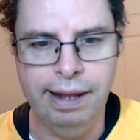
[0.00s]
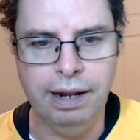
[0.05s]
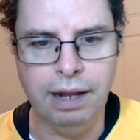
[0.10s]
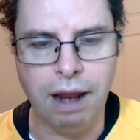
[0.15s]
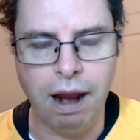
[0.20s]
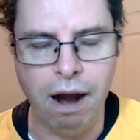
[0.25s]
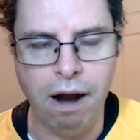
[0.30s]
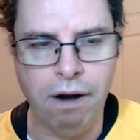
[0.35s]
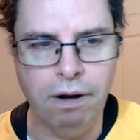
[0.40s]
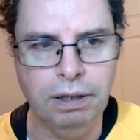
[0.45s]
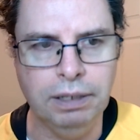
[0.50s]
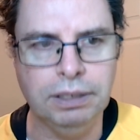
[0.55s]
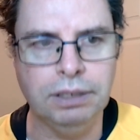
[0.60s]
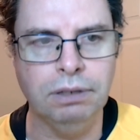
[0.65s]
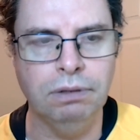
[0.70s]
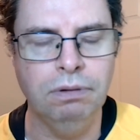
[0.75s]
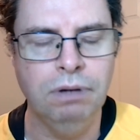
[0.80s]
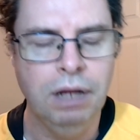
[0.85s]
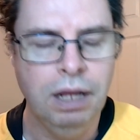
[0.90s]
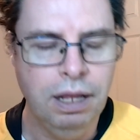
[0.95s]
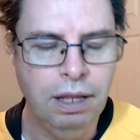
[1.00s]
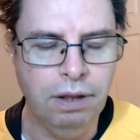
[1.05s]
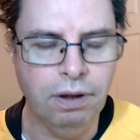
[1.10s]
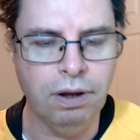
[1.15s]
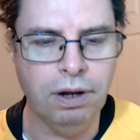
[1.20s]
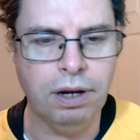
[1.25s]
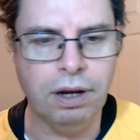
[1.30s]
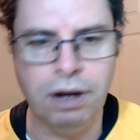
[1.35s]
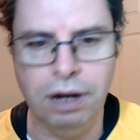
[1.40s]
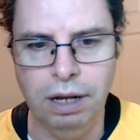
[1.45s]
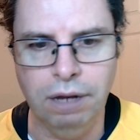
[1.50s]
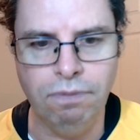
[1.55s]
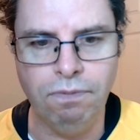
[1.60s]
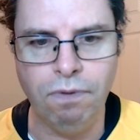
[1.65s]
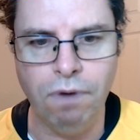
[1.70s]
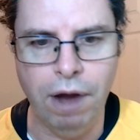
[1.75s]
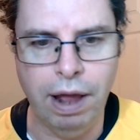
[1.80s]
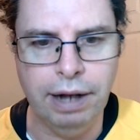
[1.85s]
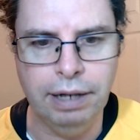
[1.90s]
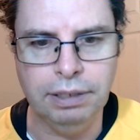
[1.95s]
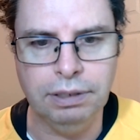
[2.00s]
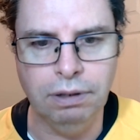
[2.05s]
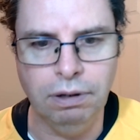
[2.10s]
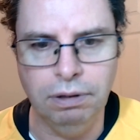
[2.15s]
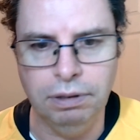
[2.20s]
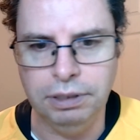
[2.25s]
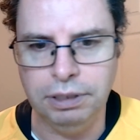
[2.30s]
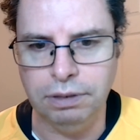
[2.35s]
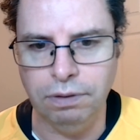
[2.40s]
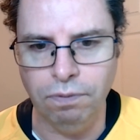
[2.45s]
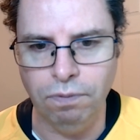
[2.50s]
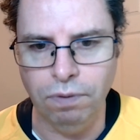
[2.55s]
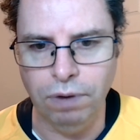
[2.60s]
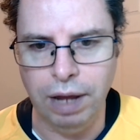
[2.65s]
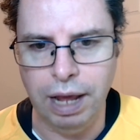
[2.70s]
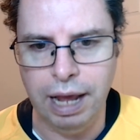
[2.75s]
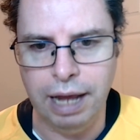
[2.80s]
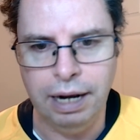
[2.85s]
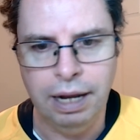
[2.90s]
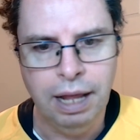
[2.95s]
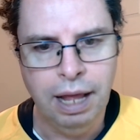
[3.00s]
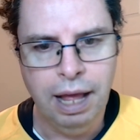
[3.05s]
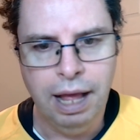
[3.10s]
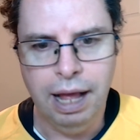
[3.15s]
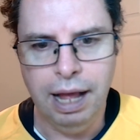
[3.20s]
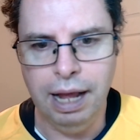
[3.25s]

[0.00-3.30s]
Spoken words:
in the carries. So you got to give credit to Ulster for that.